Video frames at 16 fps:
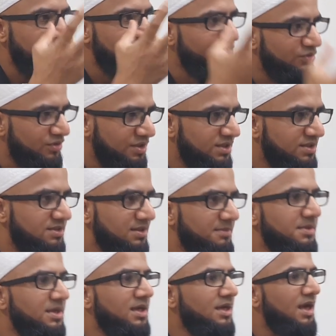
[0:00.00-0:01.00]
and if you need
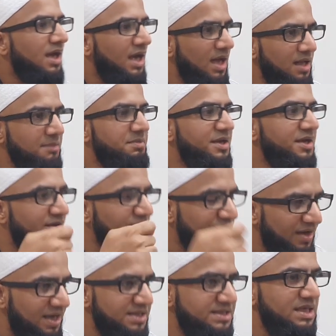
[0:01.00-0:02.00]
some help and
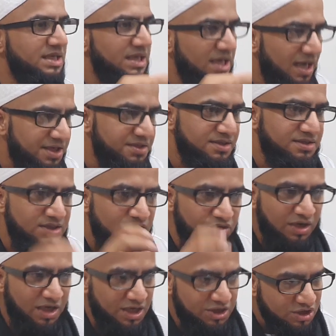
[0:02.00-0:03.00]
advice and guidance in
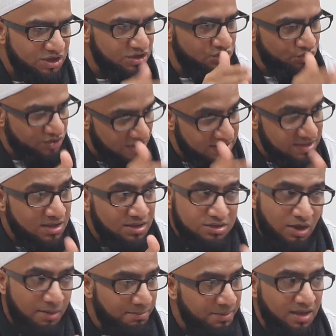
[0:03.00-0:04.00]
relation to just this
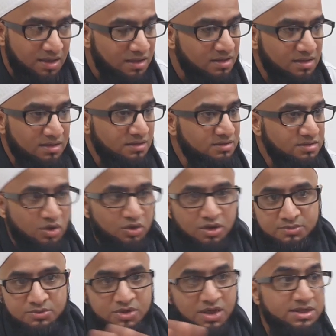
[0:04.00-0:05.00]
topic, don't
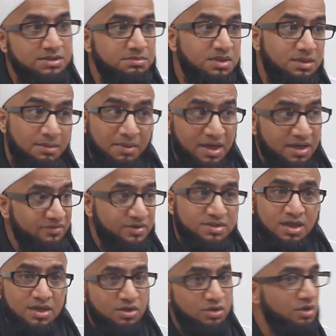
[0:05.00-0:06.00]
come to ask me. They might even
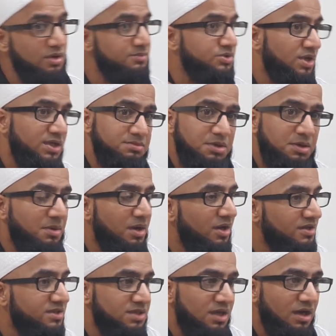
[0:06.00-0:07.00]
say, don't come to ask me
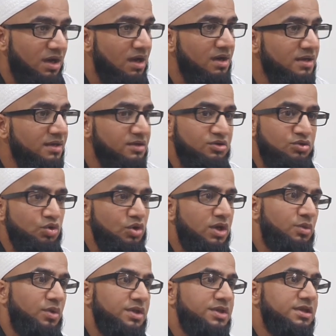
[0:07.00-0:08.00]
about a salah,
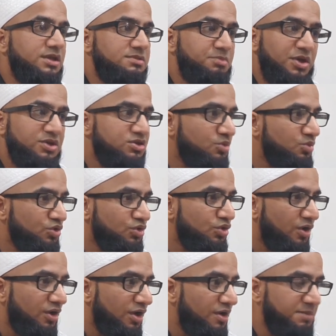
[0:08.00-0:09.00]
ruling whether this breaks your wudu
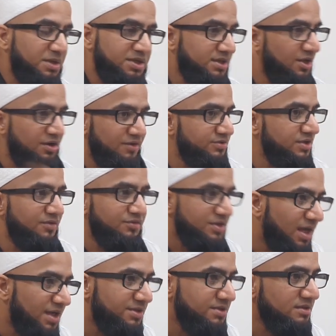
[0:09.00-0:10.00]
or not, because I don't have time for
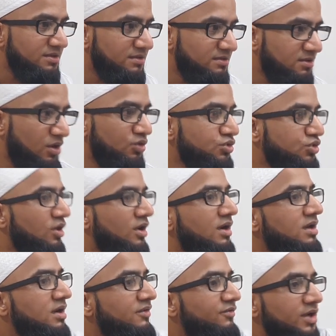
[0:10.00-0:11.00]
that. Go to
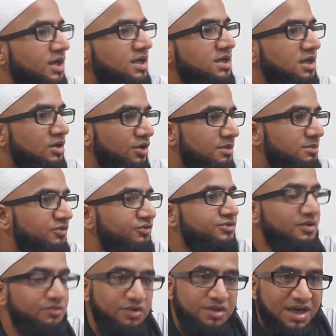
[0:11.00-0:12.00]
a faqih or a
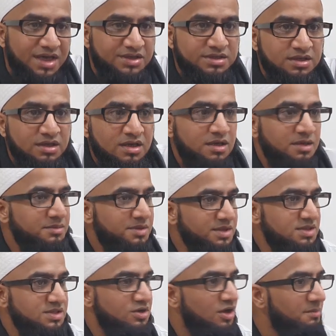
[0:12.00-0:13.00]
mufti for that.
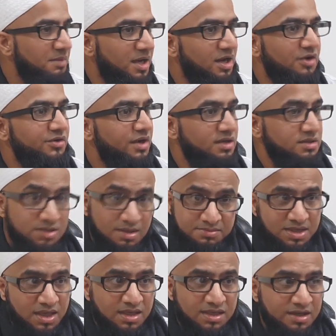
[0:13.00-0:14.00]
This is not my area. Some
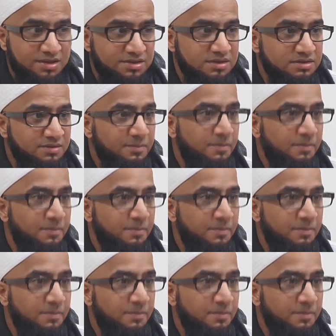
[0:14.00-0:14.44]
say that.